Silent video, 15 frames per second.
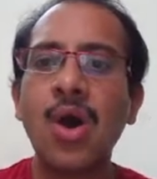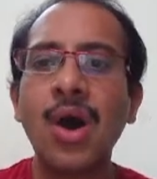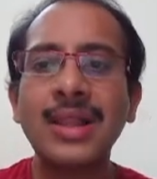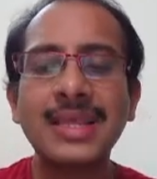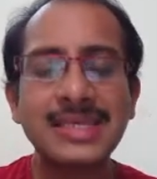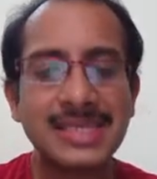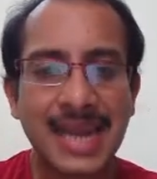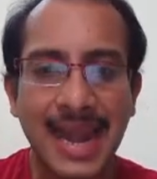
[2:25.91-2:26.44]
all
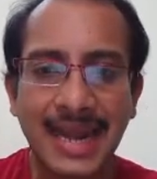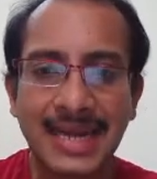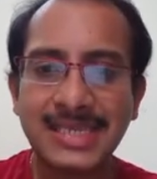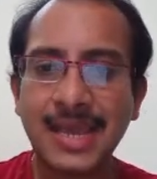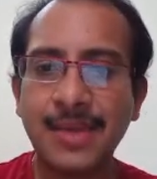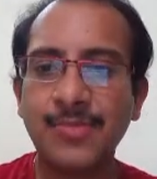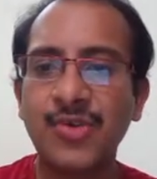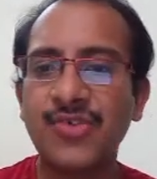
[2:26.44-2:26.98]
the slides I
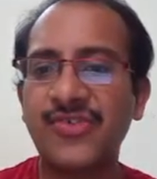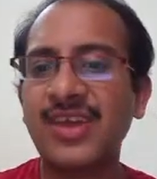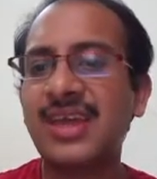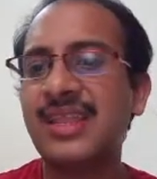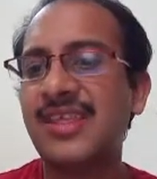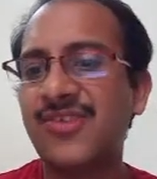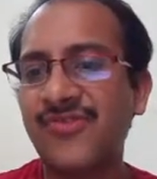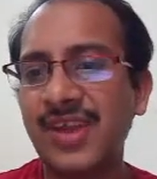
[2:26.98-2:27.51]
am using in
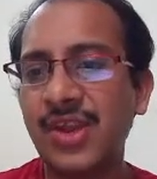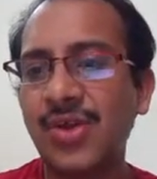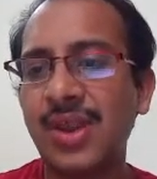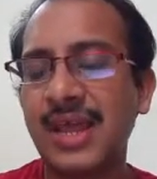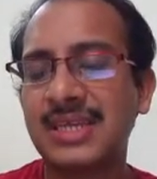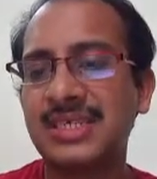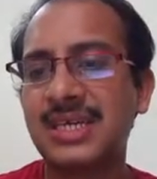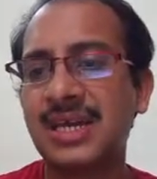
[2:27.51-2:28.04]
this video
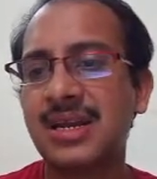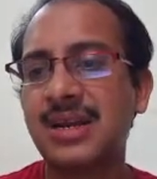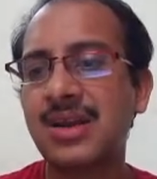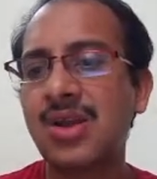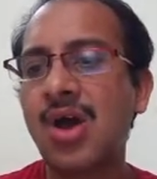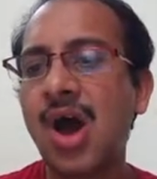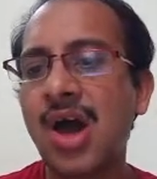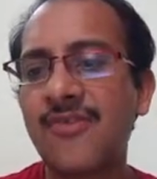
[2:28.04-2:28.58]
lecture
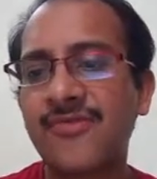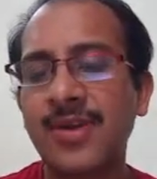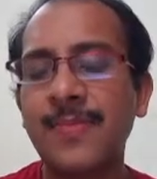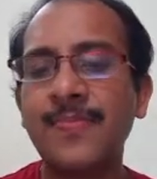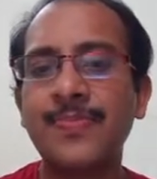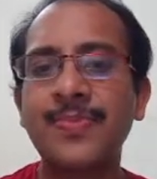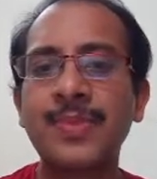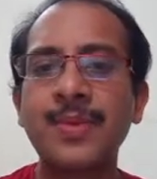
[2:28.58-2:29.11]
are from